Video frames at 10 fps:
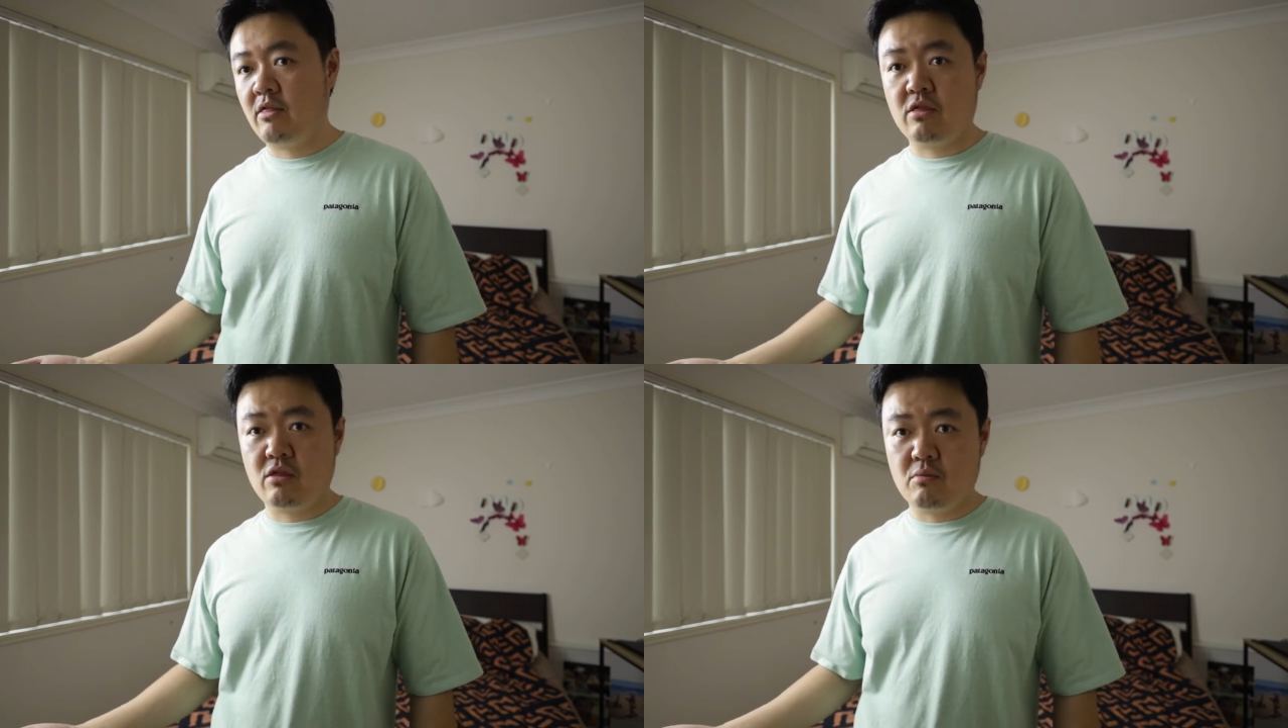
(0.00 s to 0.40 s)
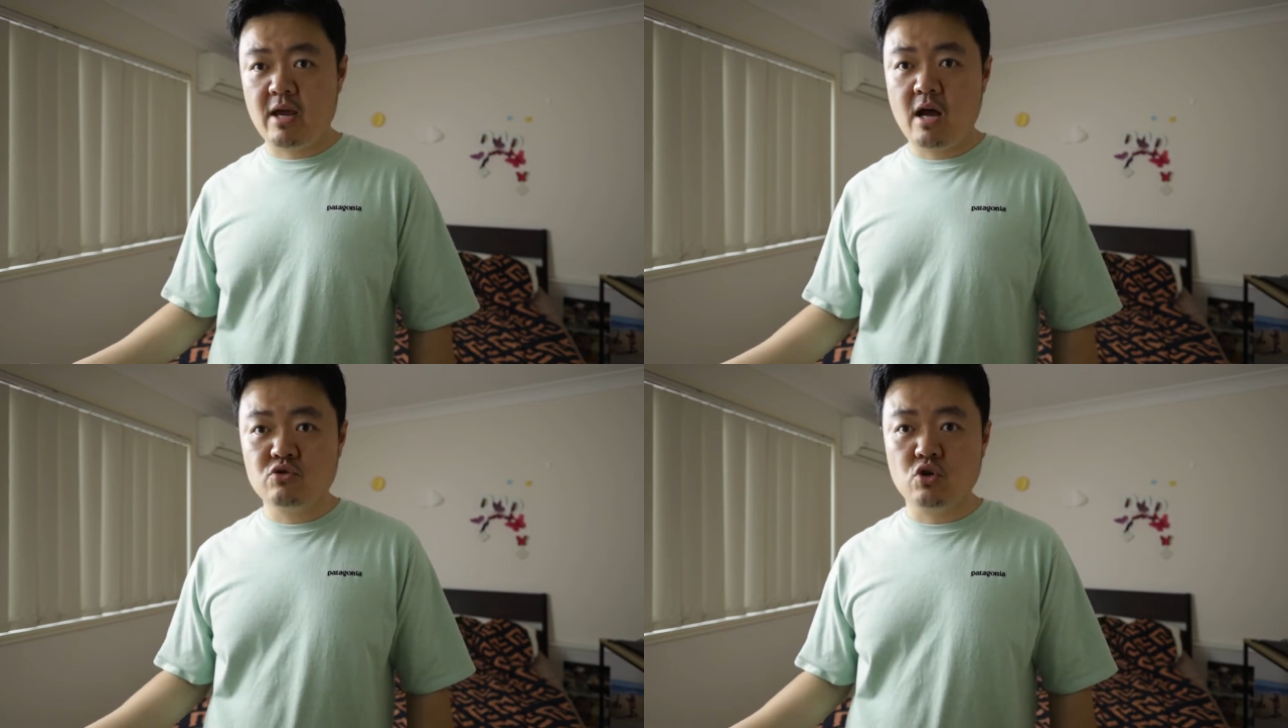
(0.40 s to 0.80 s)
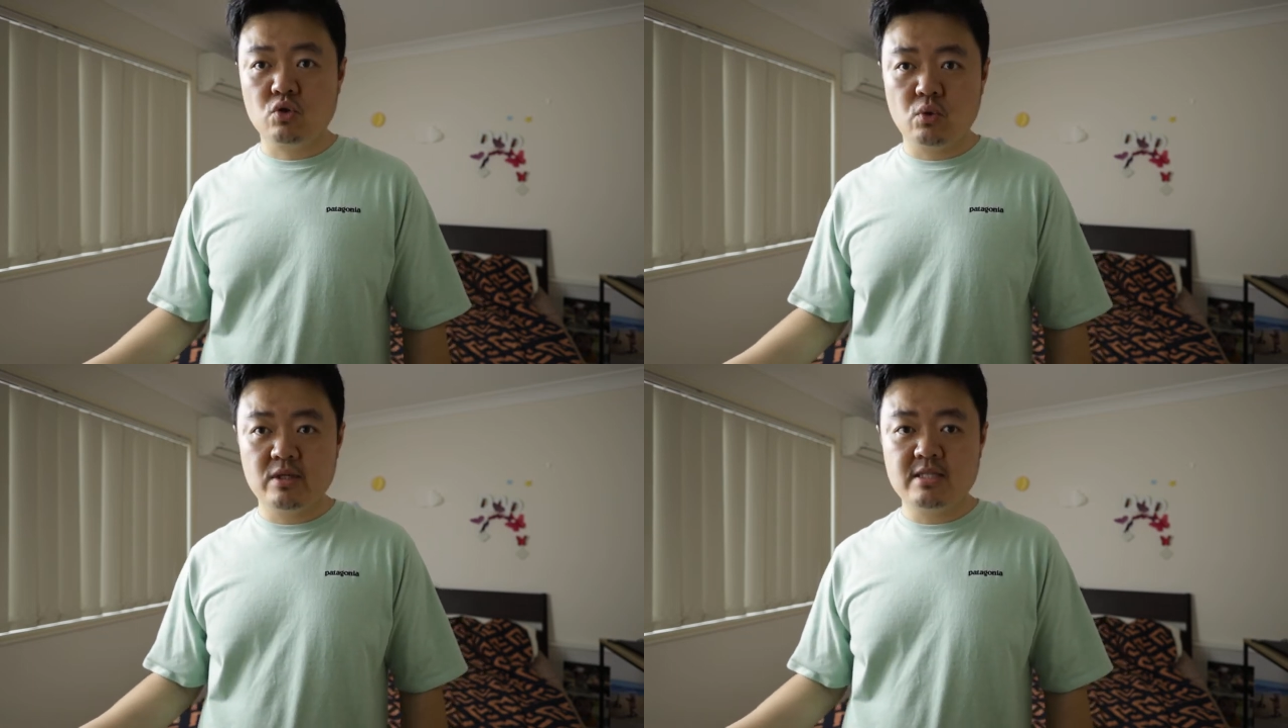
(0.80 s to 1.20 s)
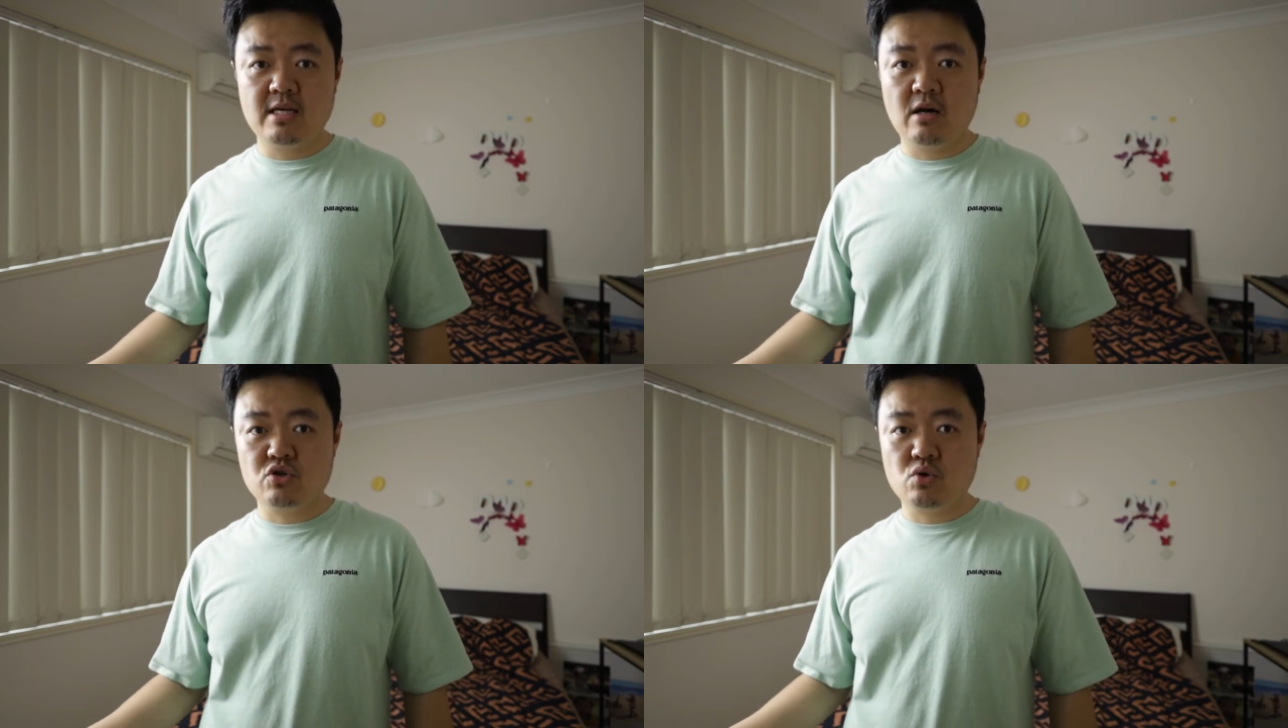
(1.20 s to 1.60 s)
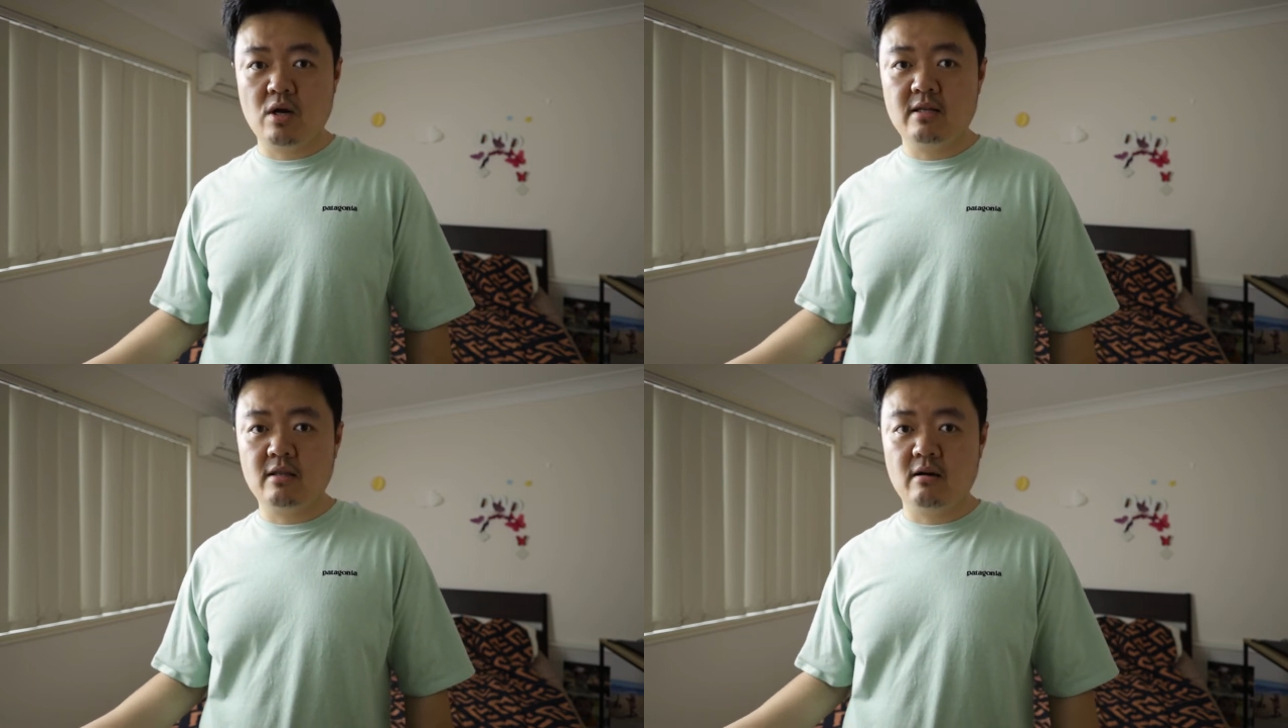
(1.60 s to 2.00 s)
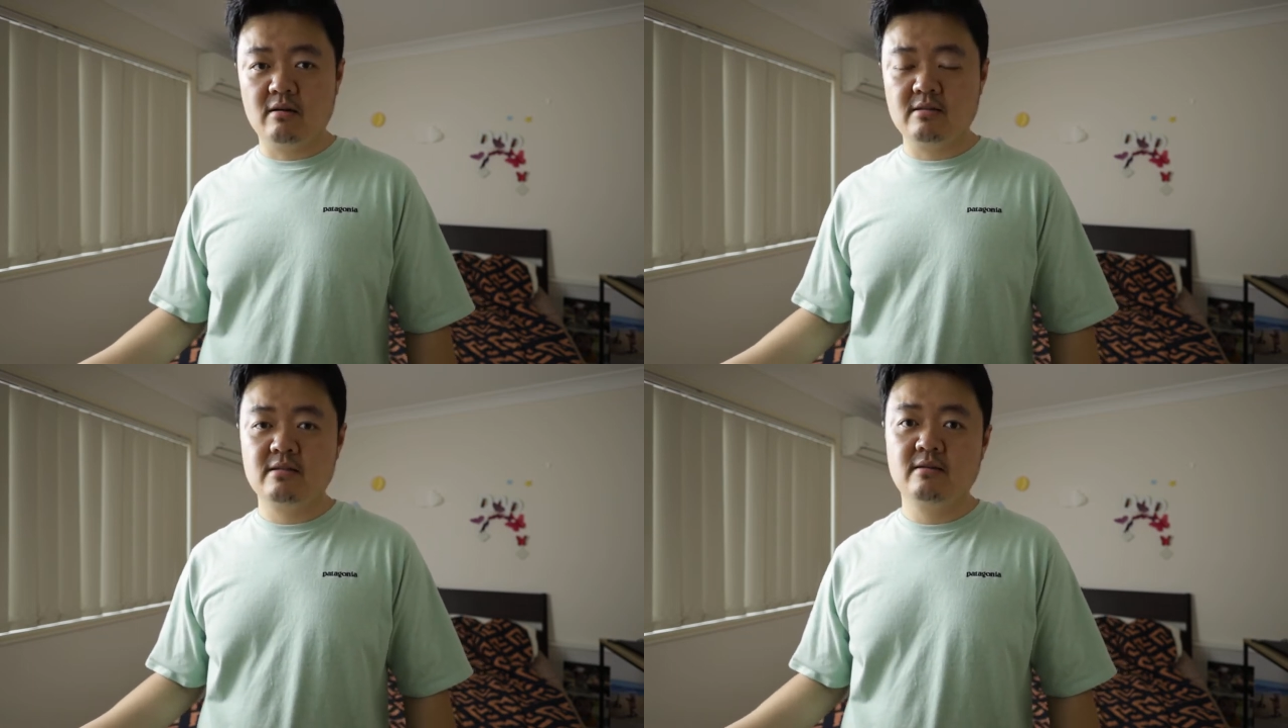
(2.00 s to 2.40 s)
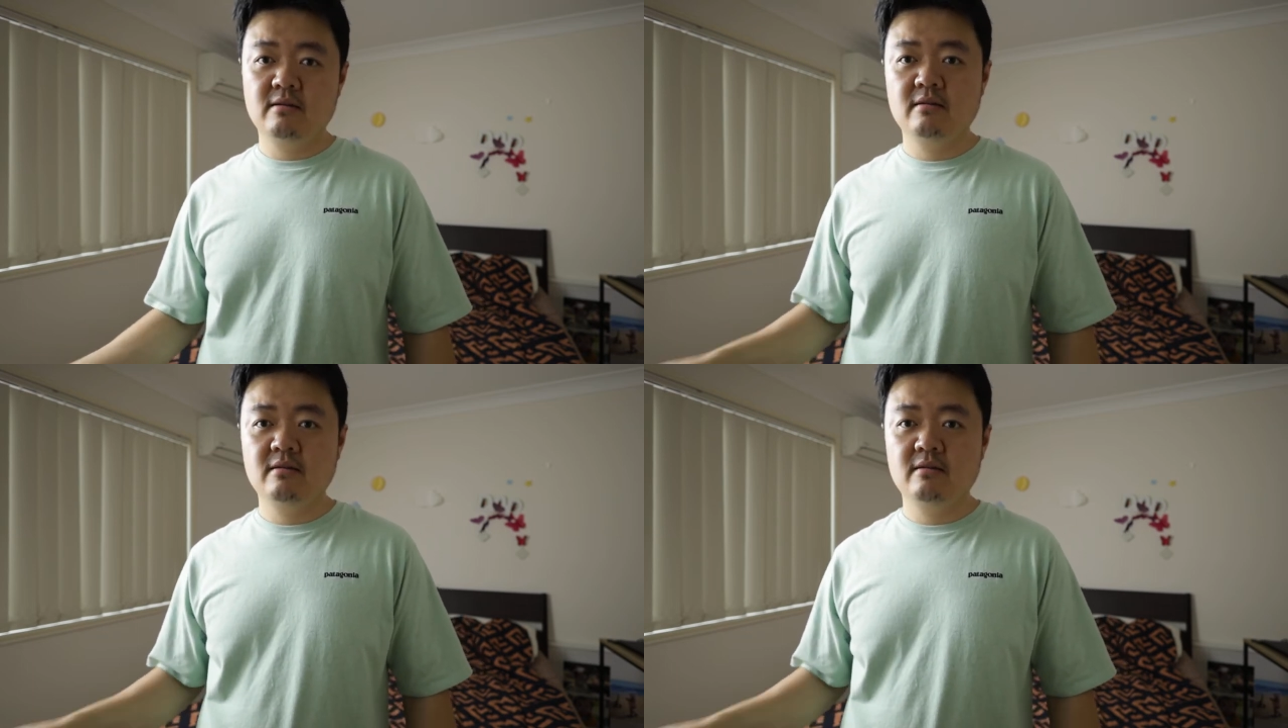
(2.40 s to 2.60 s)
$320,